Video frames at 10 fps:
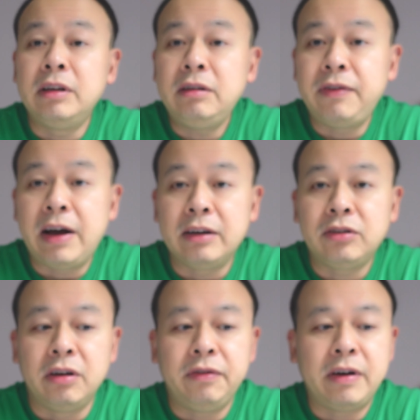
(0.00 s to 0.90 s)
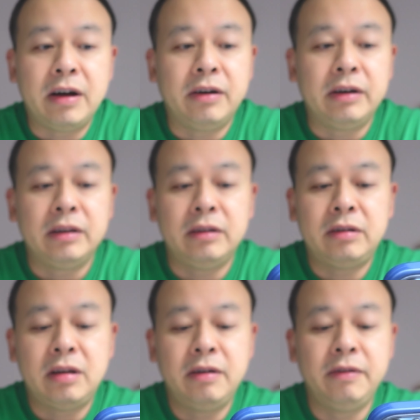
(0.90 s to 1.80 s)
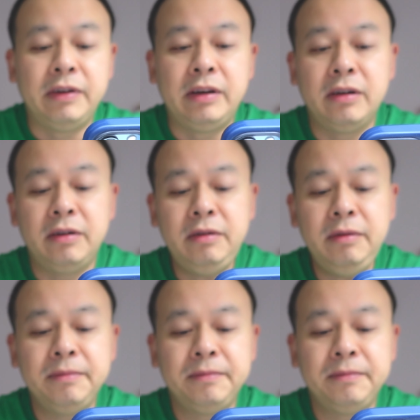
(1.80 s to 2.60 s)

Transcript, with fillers: this far so far in this video.